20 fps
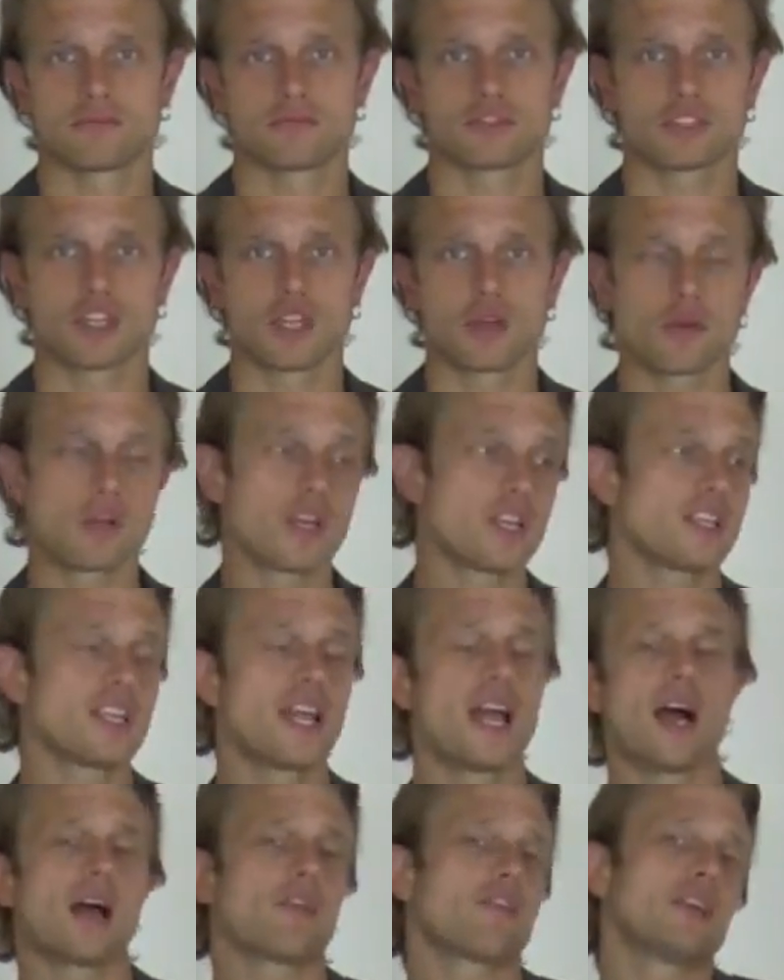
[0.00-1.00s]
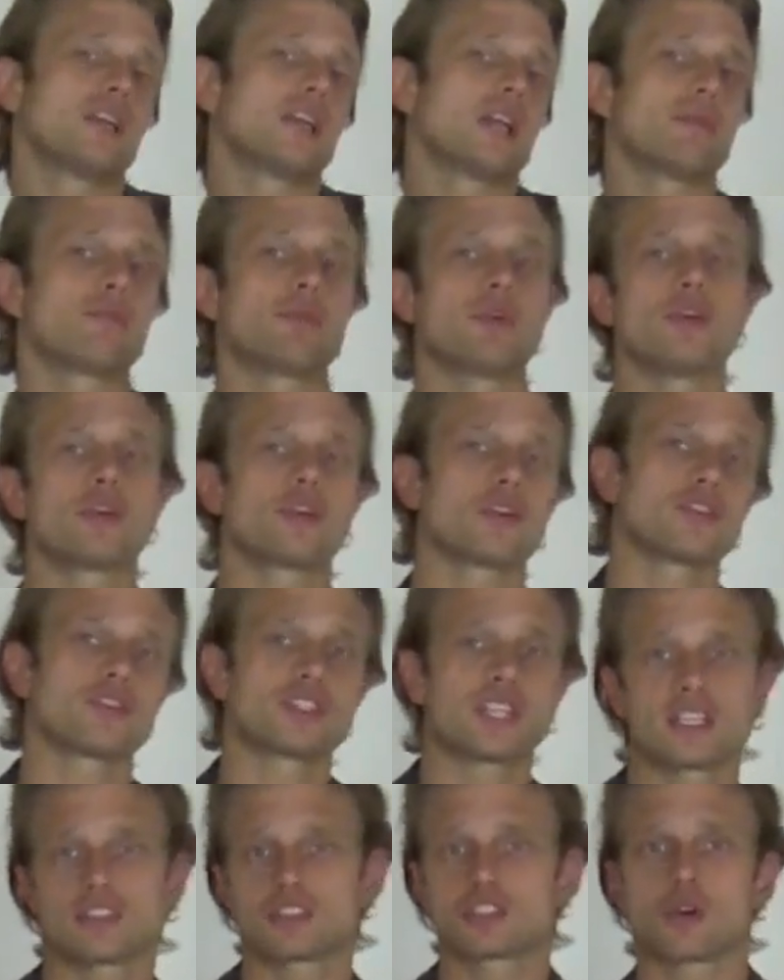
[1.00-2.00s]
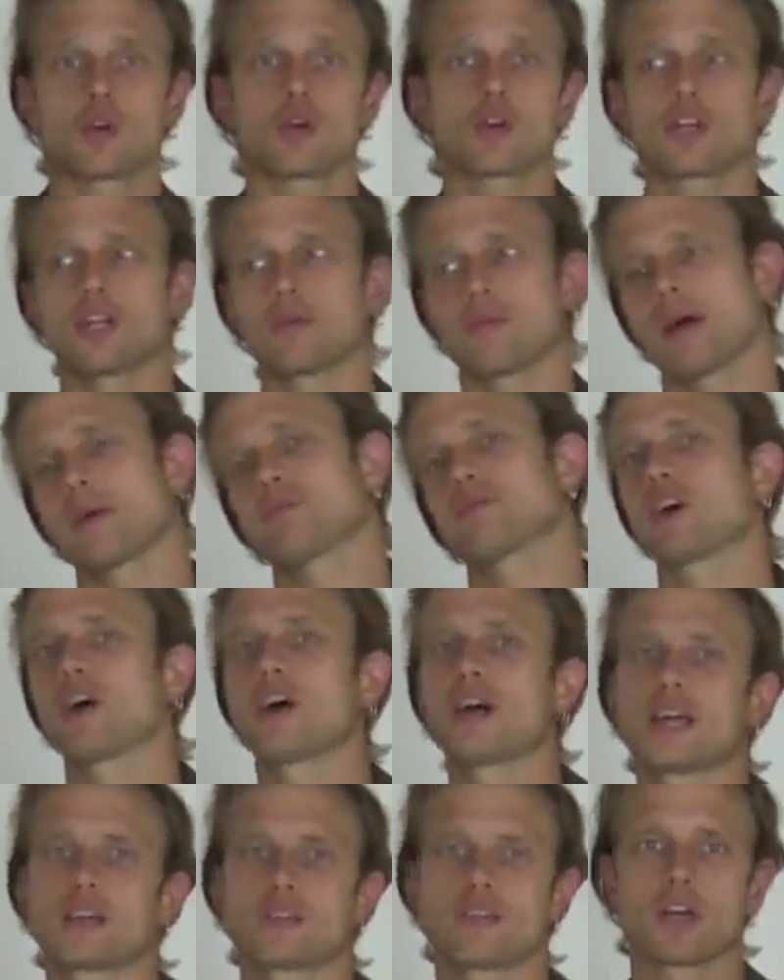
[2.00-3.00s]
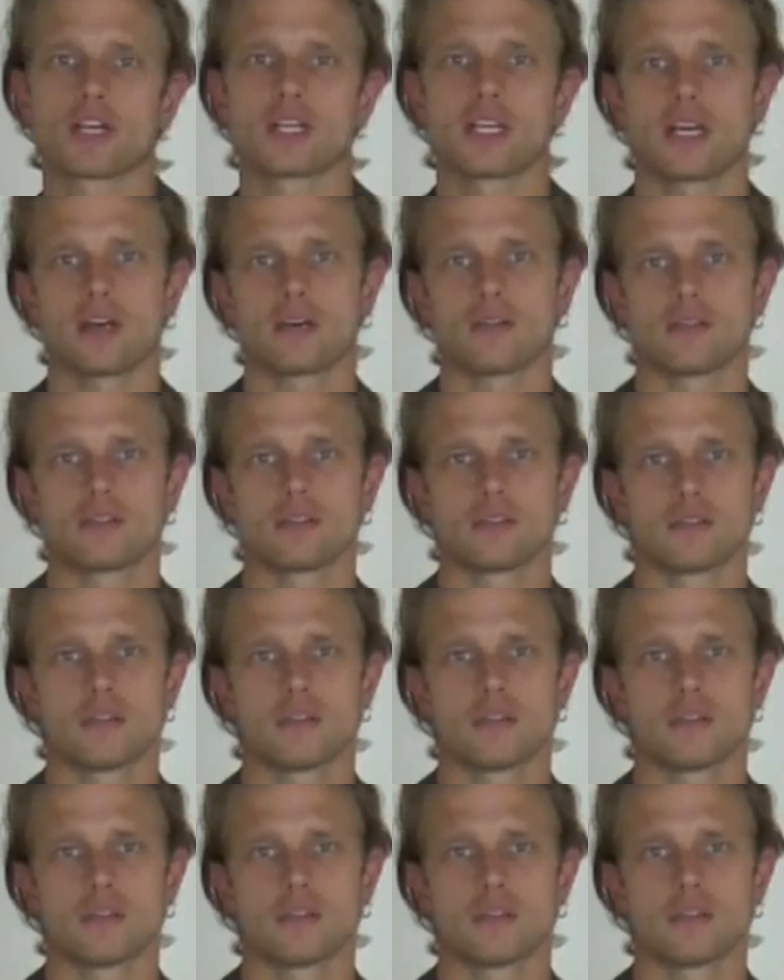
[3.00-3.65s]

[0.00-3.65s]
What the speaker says: So yeah, I really like burgers and chocolate, but I'm dieting right now.